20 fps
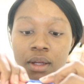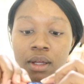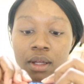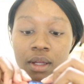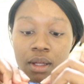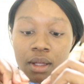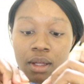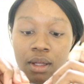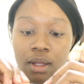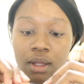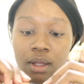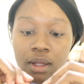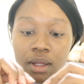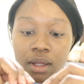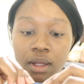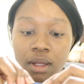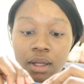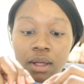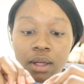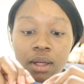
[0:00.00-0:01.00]

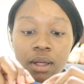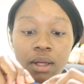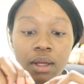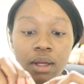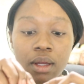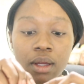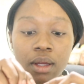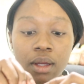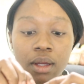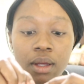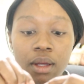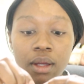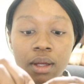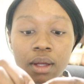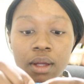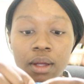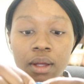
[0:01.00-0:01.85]
[no speech]